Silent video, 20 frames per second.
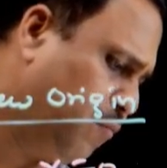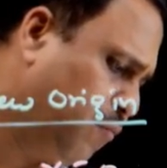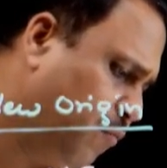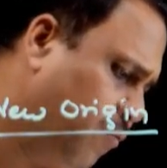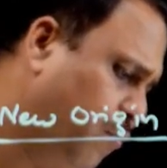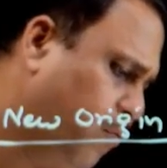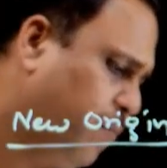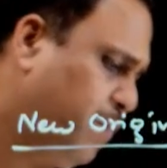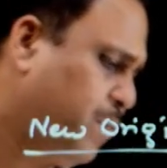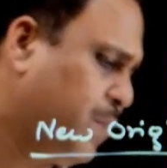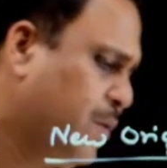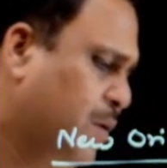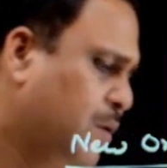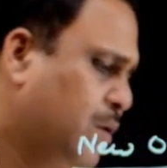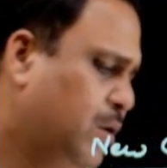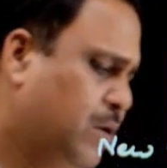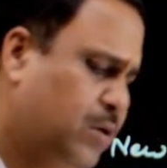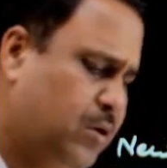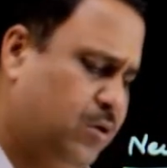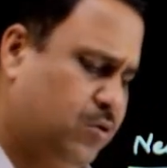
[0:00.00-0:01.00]
4.
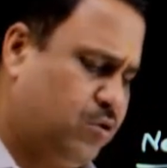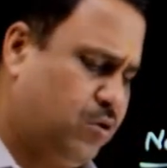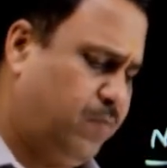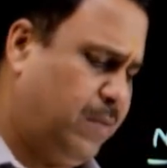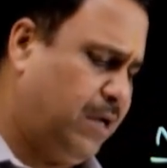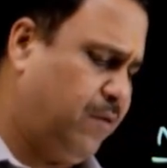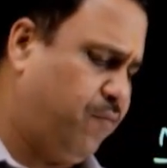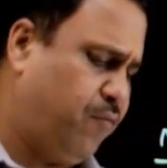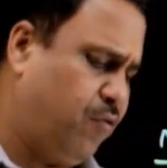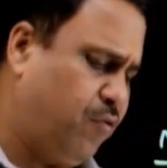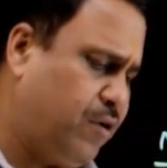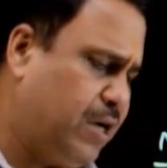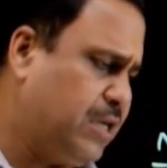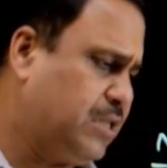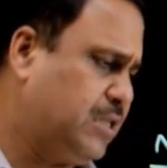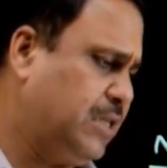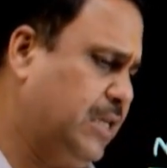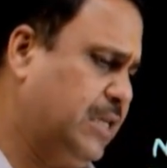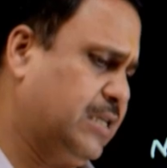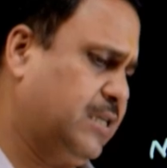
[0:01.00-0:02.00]
So my
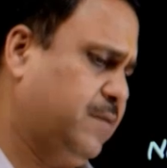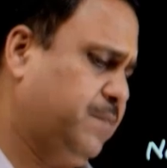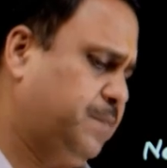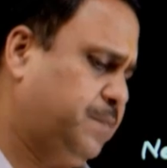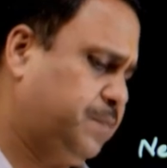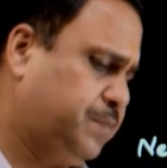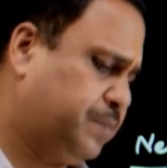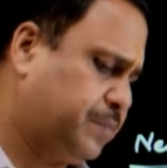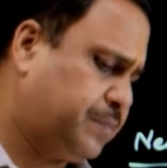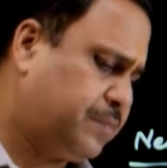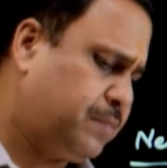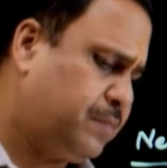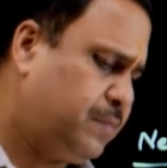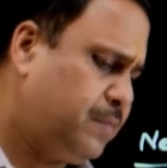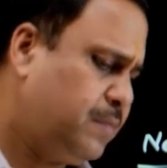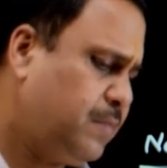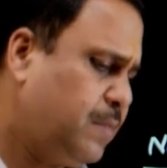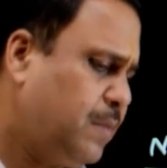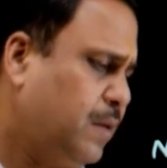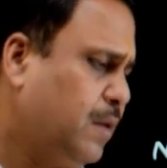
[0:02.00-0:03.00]
focus is
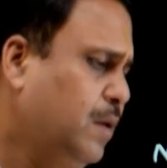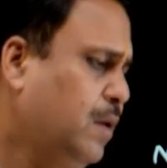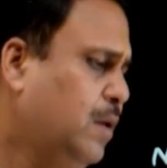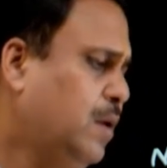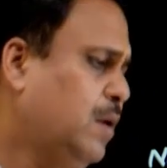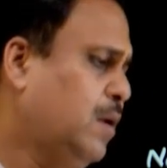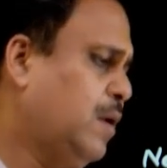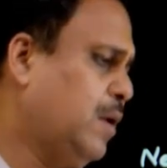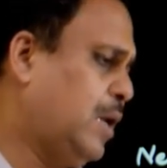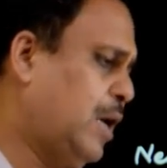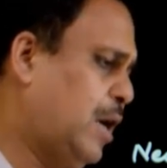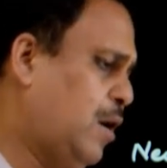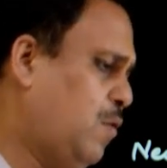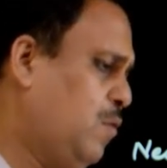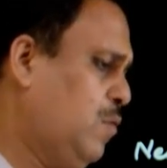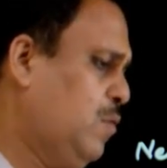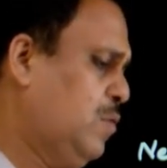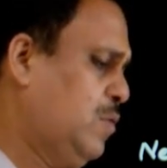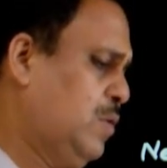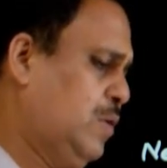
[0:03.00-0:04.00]

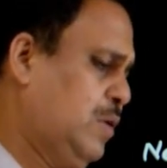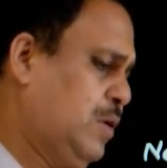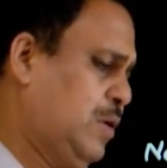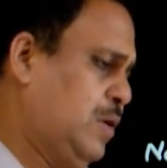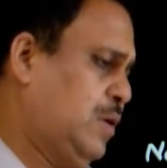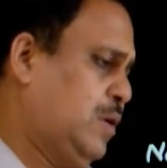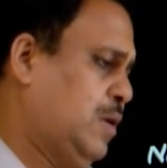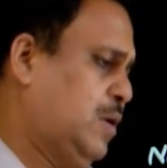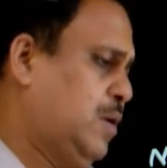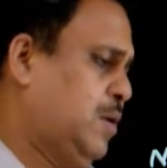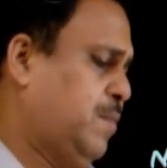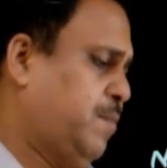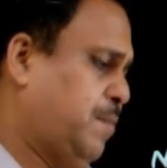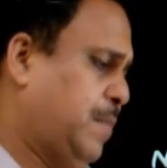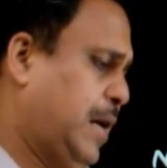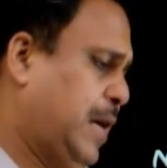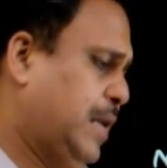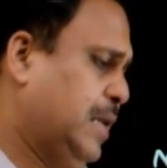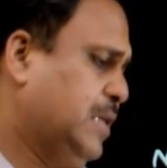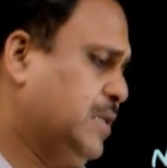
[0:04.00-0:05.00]
now
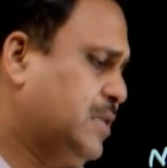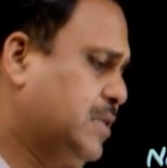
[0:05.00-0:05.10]
minus